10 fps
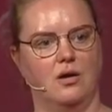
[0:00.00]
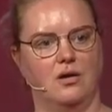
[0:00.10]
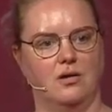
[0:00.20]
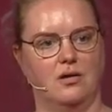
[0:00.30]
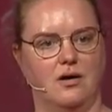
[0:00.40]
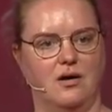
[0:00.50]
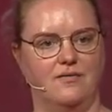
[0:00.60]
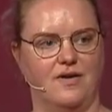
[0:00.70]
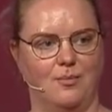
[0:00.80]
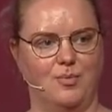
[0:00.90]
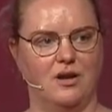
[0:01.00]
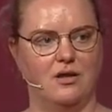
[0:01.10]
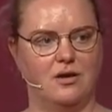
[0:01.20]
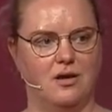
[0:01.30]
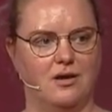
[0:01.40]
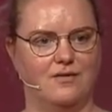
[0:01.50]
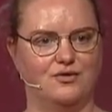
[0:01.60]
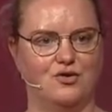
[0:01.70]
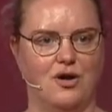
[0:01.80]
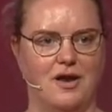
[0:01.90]
Uh, I've have been lucky enough
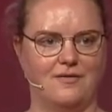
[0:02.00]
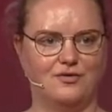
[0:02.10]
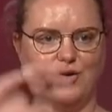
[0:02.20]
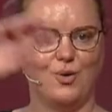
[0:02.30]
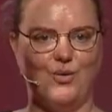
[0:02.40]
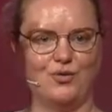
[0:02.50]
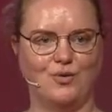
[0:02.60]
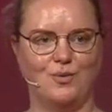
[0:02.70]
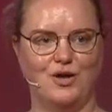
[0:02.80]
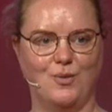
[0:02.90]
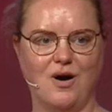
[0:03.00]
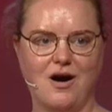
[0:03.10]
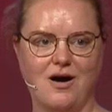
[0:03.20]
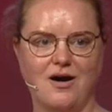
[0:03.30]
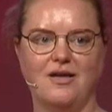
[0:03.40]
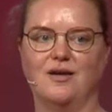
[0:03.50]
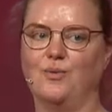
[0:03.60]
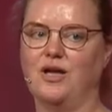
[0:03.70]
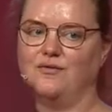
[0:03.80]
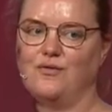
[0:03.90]
to not have to go through a U I and
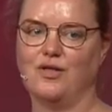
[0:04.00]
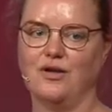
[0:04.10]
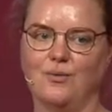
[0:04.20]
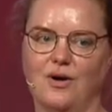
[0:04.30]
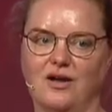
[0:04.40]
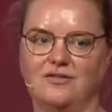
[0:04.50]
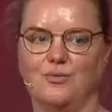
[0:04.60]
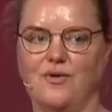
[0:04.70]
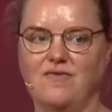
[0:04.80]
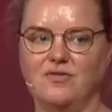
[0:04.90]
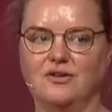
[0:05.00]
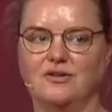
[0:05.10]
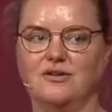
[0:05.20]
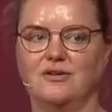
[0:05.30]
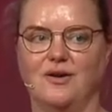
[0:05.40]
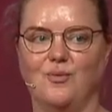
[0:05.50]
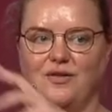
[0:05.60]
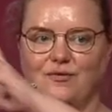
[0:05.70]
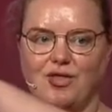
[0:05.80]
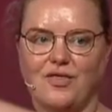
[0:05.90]
wait for the U I to render and
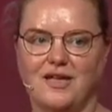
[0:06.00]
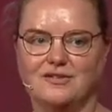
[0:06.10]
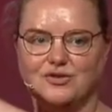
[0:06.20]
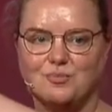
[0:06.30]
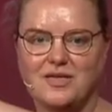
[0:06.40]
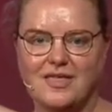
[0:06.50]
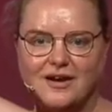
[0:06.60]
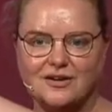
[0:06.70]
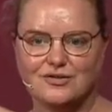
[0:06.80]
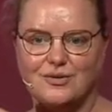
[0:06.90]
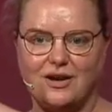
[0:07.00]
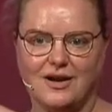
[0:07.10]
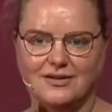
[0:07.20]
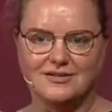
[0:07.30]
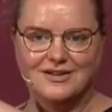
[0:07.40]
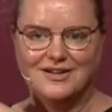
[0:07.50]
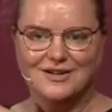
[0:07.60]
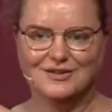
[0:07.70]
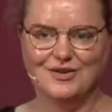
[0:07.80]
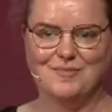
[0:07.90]
wait for the things to be there so that I could do